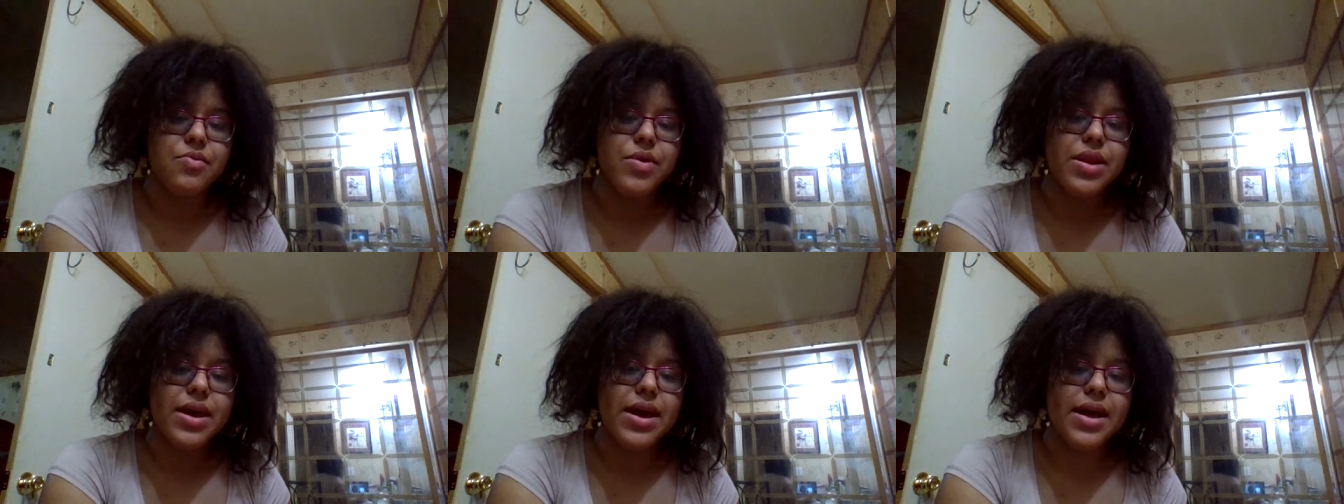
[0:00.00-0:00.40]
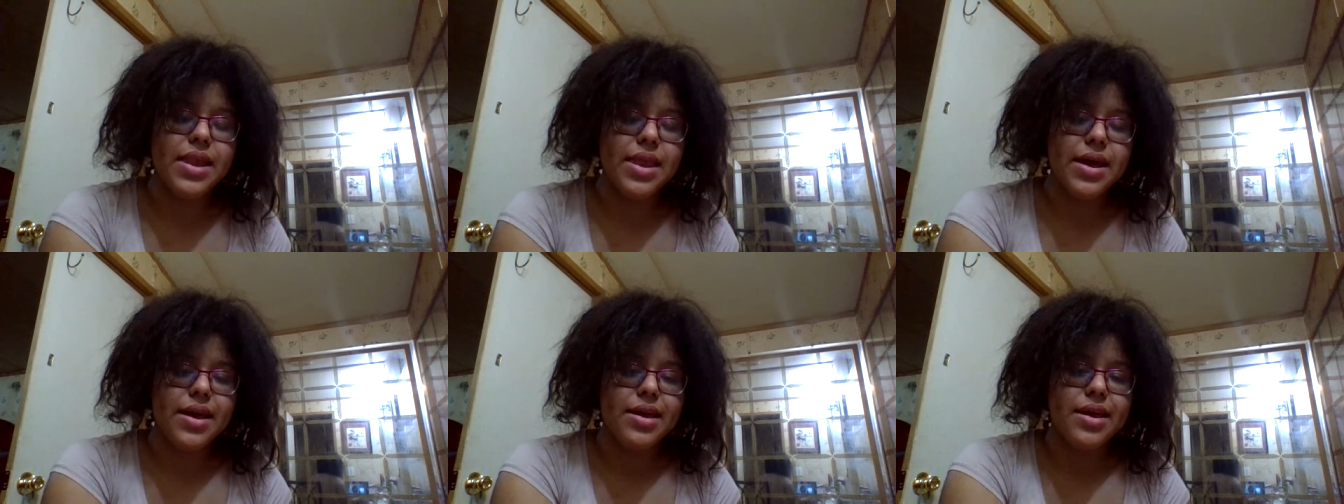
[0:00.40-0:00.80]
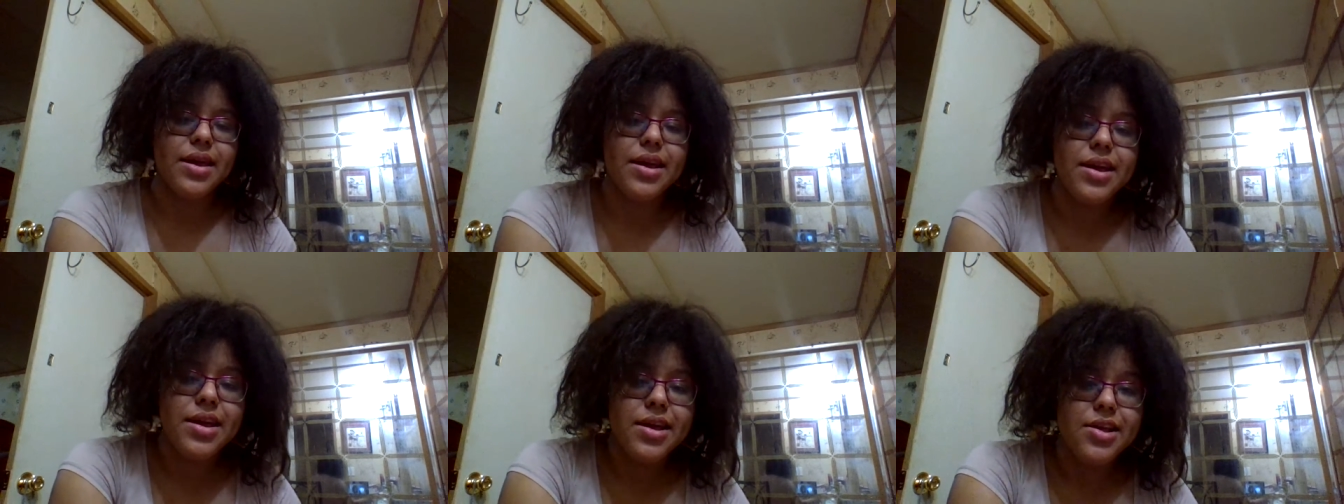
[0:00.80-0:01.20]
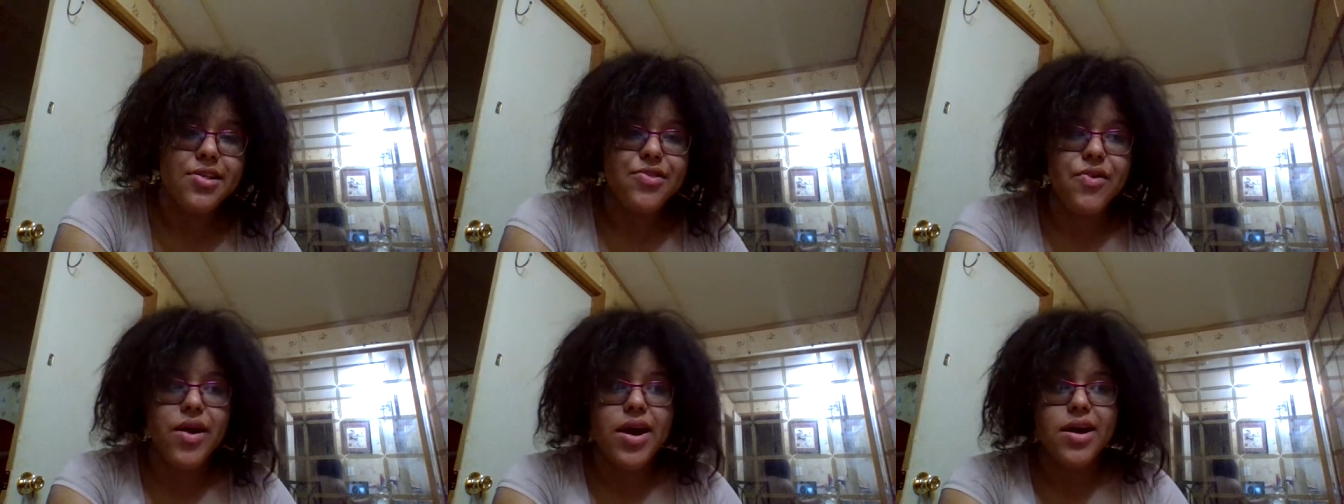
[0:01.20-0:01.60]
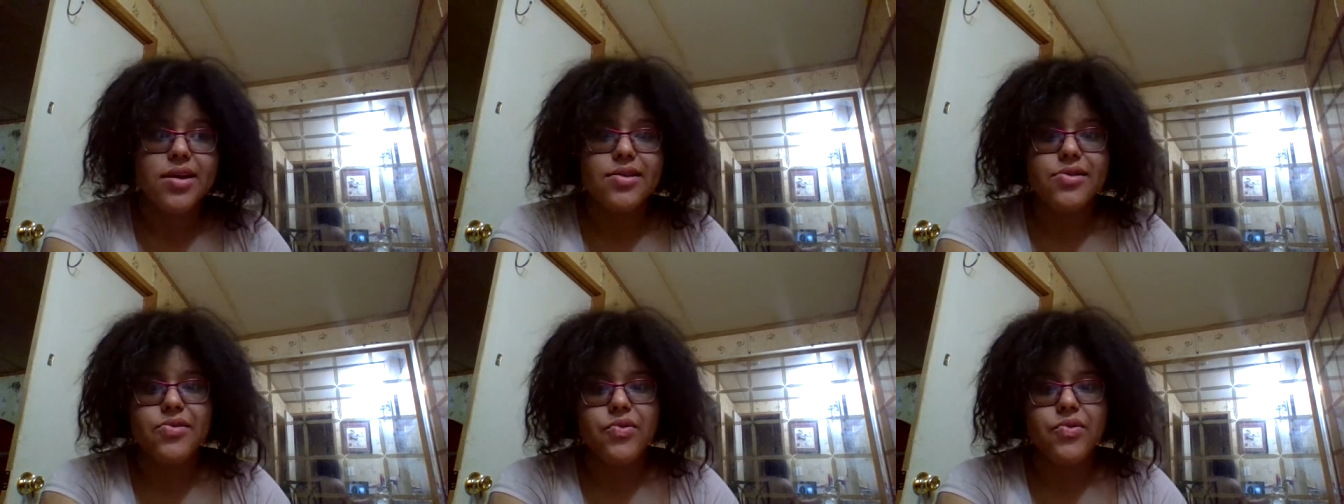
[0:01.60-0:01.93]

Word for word: We not like trying